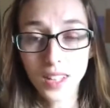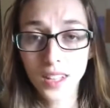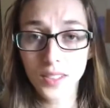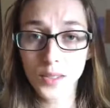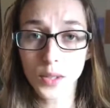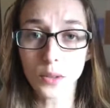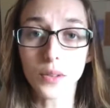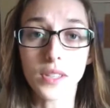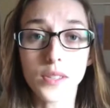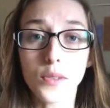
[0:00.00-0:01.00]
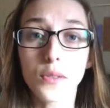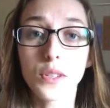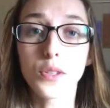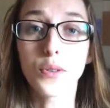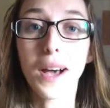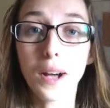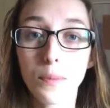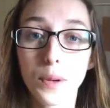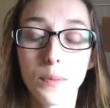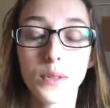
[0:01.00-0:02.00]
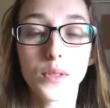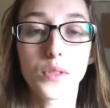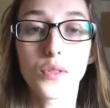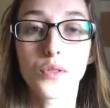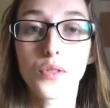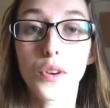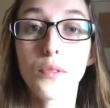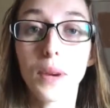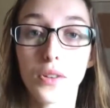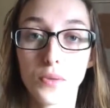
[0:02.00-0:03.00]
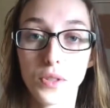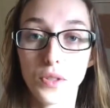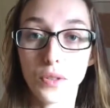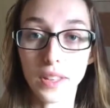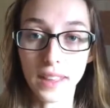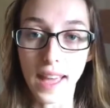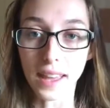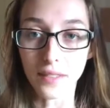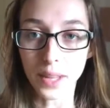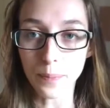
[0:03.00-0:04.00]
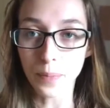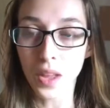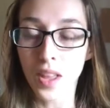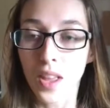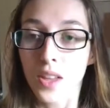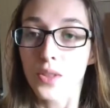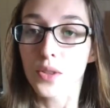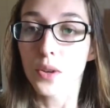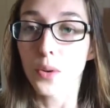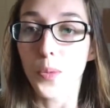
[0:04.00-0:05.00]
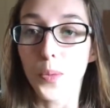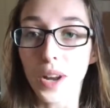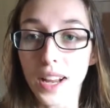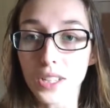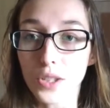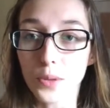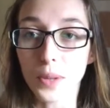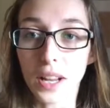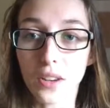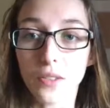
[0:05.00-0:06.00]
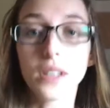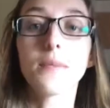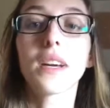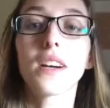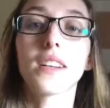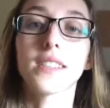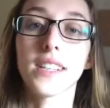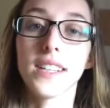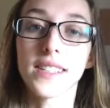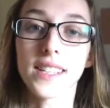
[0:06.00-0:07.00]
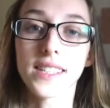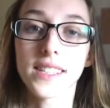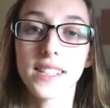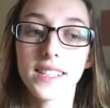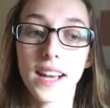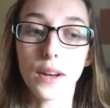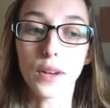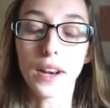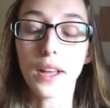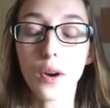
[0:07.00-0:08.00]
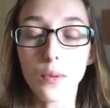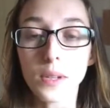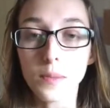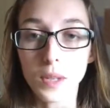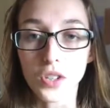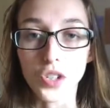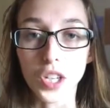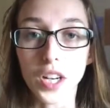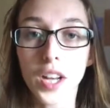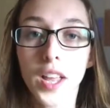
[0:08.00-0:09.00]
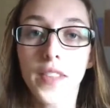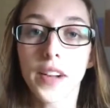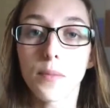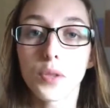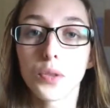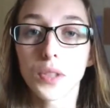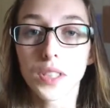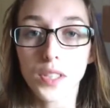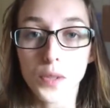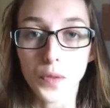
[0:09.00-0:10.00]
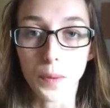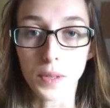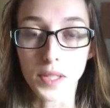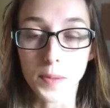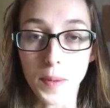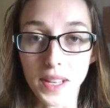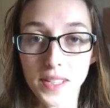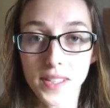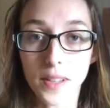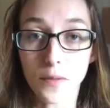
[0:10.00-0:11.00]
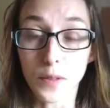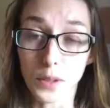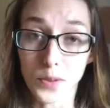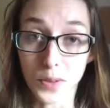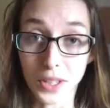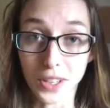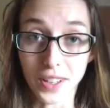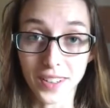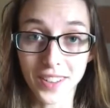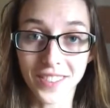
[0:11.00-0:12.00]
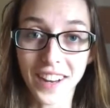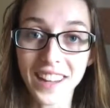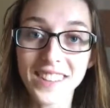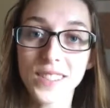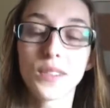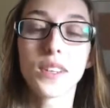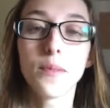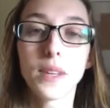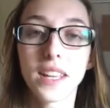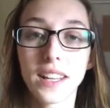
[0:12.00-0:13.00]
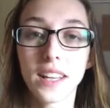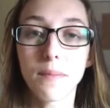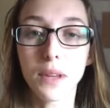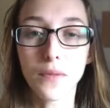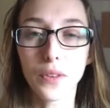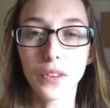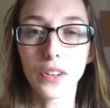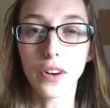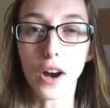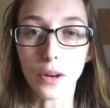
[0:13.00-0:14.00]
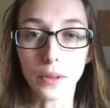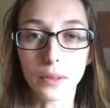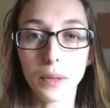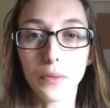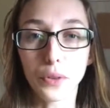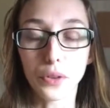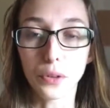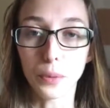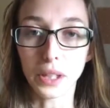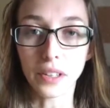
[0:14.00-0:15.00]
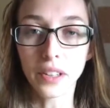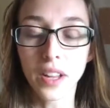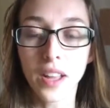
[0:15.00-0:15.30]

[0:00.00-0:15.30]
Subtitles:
And so this is going to help your business so much once you get the hang of it. So what I do when I create my content is I sit down and I always make sure that I'm doing this from a space that feels really good, right? So in the beginning, it might feel a little awkward, might feel a little weird.